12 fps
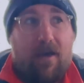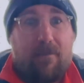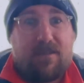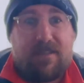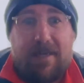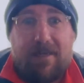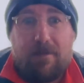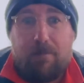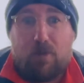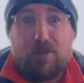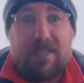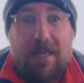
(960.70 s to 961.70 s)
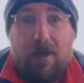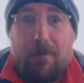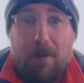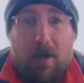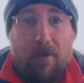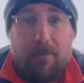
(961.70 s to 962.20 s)
I'm staying in the Montella
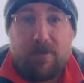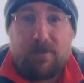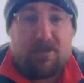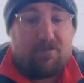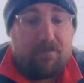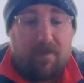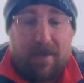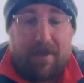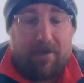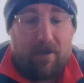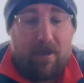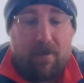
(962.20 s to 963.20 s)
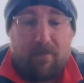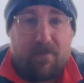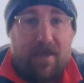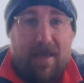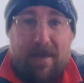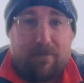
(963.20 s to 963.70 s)
apartments, and
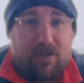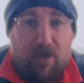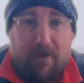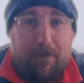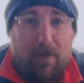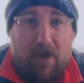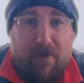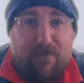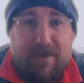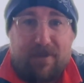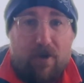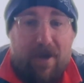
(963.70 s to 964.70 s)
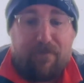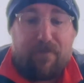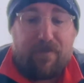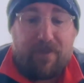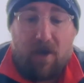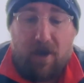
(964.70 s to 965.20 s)
they're absolutely perfect. Got
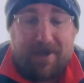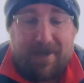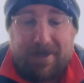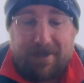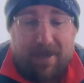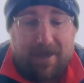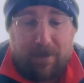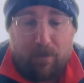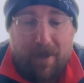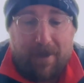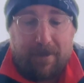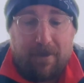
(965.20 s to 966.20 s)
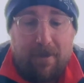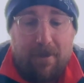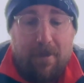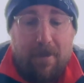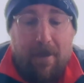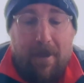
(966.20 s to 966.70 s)
everything that I need anyway.
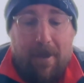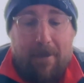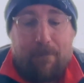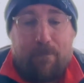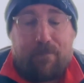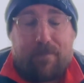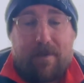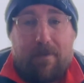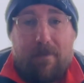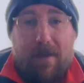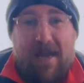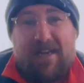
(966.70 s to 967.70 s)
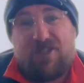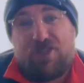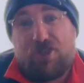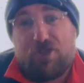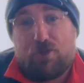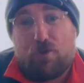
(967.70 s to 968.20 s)
And it's
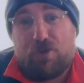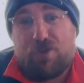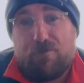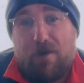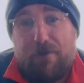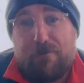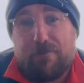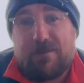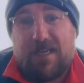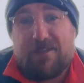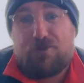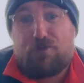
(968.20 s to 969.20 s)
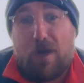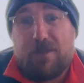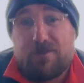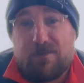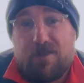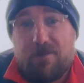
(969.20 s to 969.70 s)
just across the road from Saas
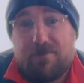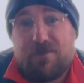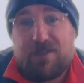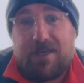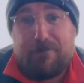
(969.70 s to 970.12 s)
Grund Ski